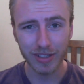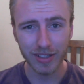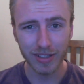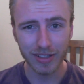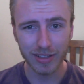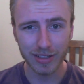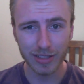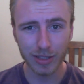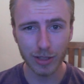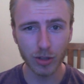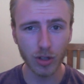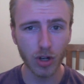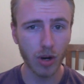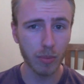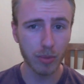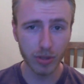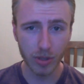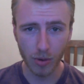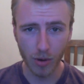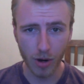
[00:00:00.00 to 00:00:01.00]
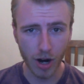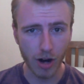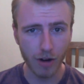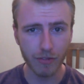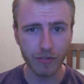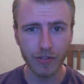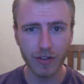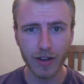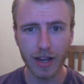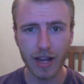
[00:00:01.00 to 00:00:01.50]
The alarm would go
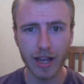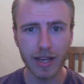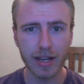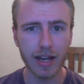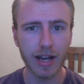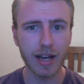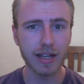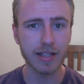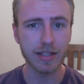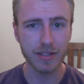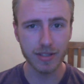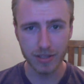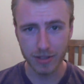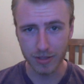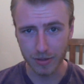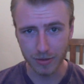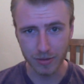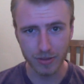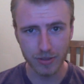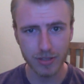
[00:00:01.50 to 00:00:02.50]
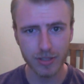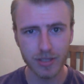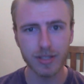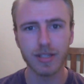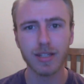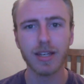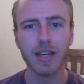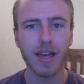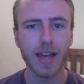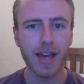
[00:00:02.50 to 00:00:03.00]
off, and I'd hit snooze,
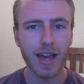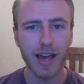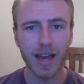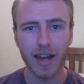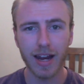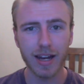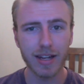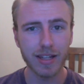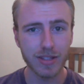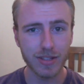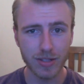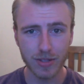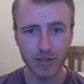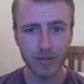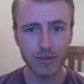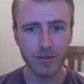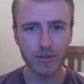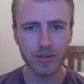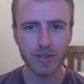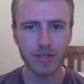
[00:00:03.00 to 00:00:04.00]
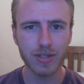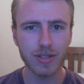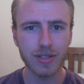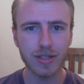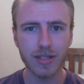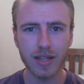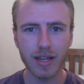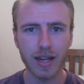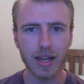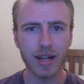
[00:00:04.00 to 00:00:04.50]
and I'd hit snooze,
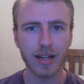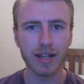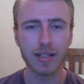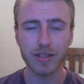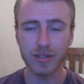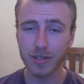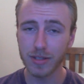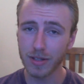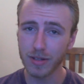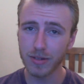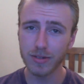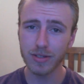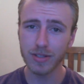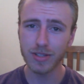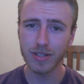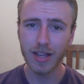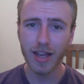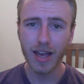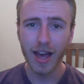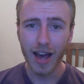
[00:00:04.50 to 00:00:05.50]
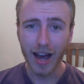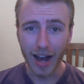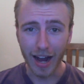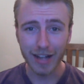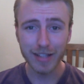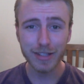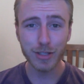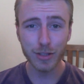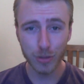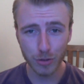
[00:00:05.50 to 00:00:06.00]
and I'd hit snooze.
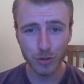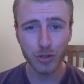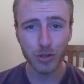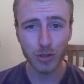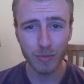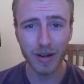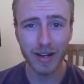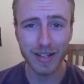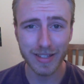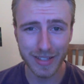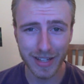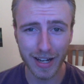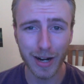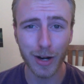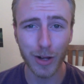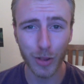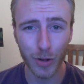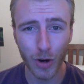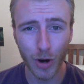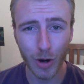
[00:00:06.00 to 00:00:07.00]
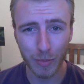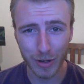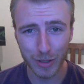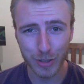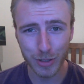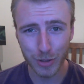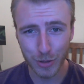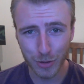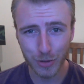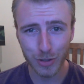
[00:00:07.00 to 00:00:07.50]
I'd snooze through my entire alarm. I'd
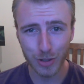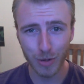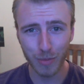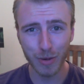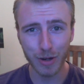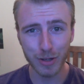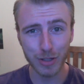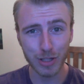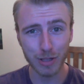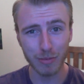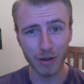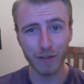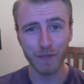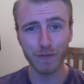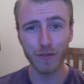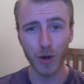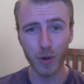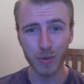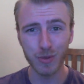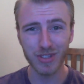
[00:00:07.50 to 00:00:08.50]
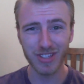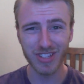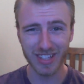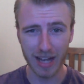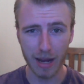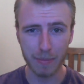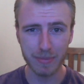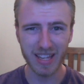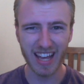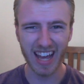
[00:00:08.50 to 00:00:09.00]
snooze so much that my phone
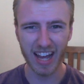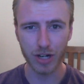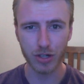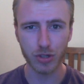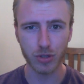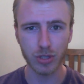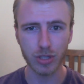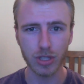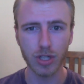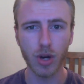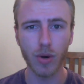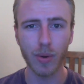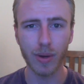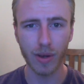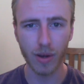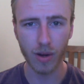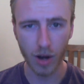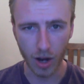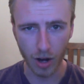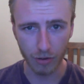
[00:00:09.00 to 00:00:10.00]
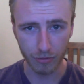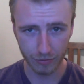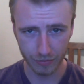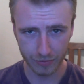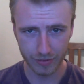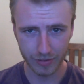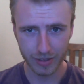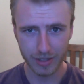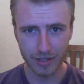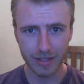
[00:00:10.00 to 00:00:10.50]
stopped actually going off.
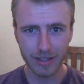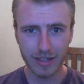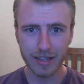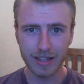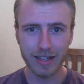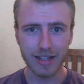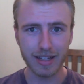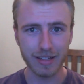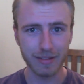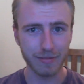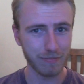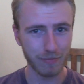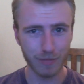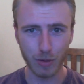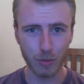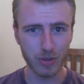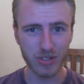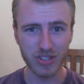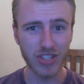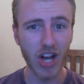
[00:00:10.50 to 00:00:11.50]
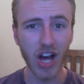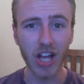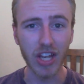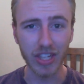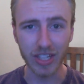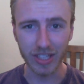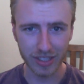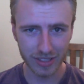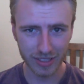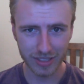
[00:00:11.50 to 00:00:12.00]
It was
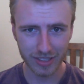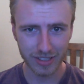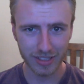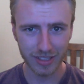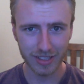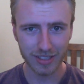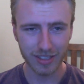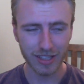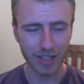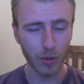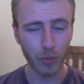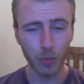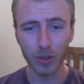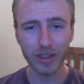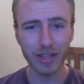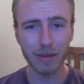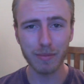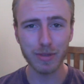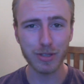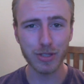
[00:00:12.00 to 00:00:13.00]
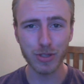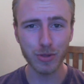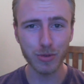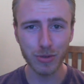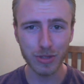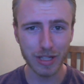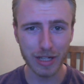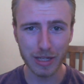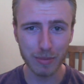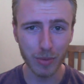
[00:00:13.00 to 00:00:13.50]
done. It wouldn't let me
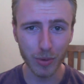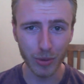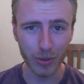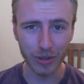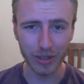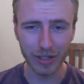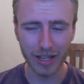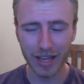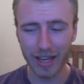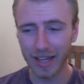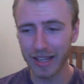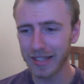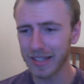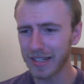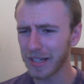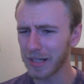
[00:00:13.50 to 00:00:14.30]
snooze anymore. And